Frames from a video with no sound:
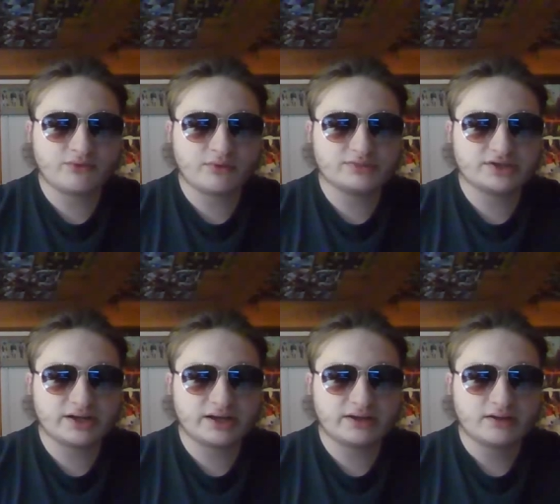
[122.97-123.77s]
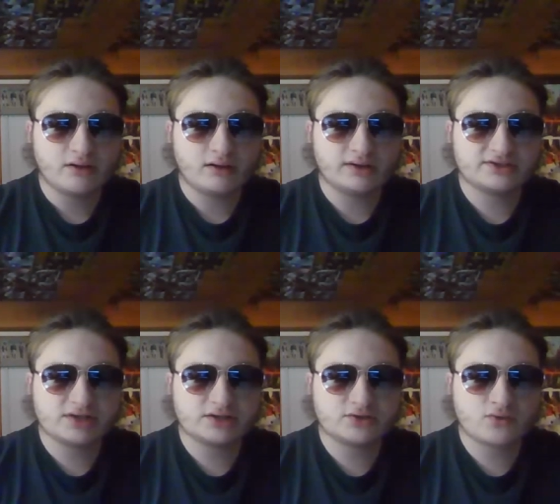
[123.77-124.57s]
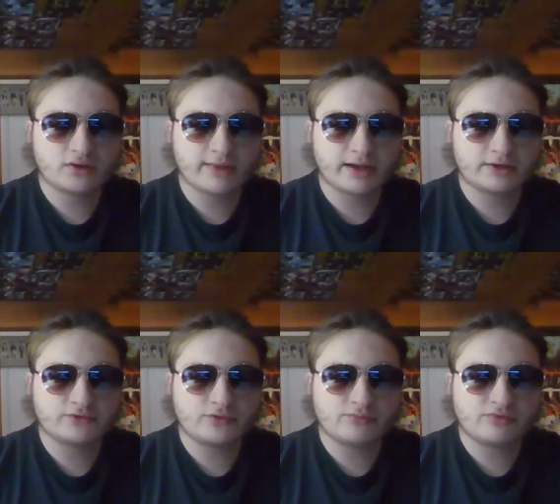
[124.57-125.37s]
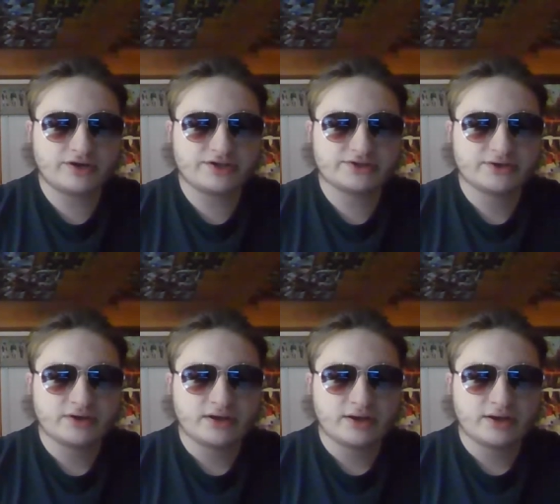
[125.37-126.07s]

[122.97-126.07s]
performed today on Saints quarterback Drew Brees